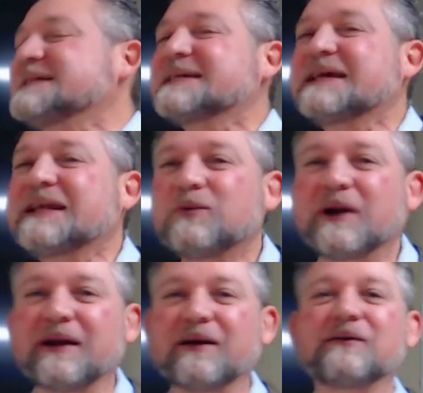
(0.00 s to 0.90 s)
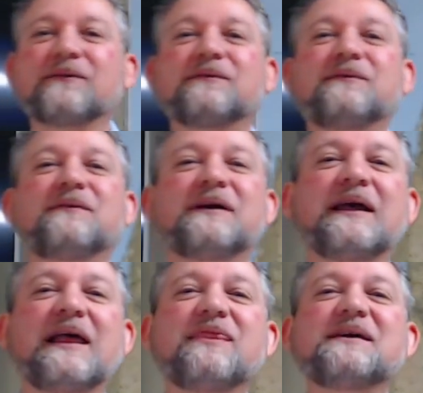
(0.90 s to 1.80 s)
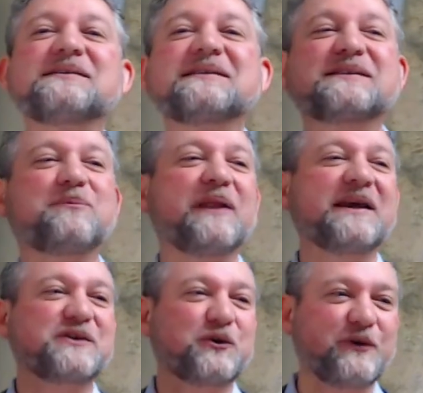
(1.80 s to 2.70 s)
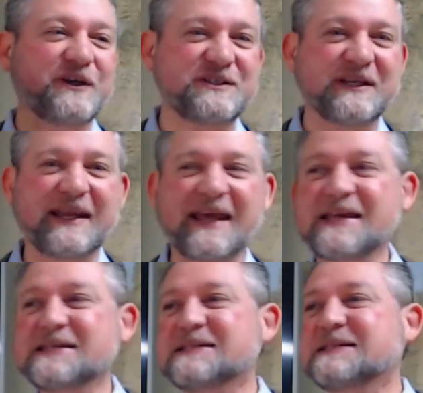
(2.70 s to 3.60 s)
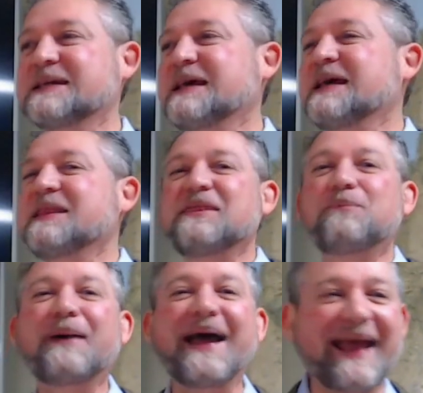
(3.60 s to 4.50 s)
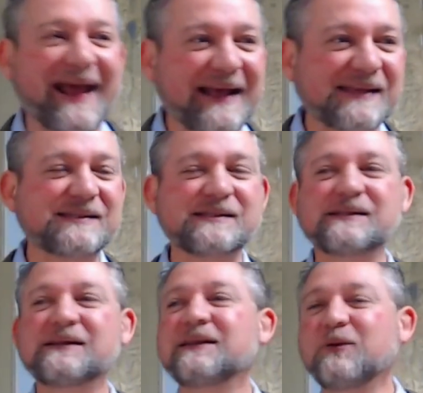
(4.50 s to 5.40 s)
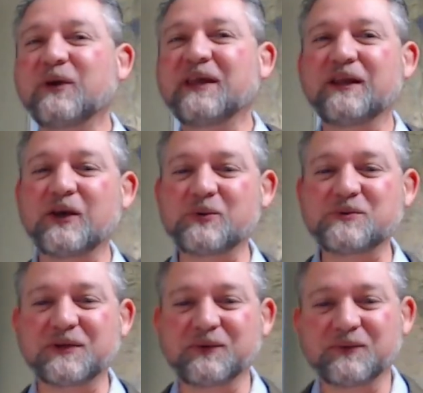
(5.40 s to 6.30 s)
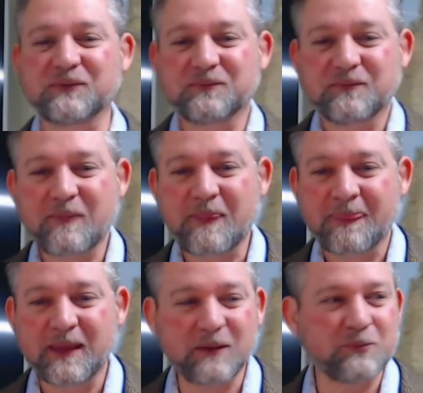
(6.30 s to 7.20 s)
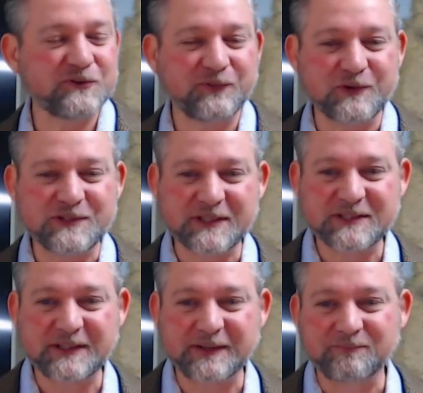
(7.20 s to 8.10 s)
anywhere, this is the place a Christian has the pass that we can go to. Hebrews 4, 16.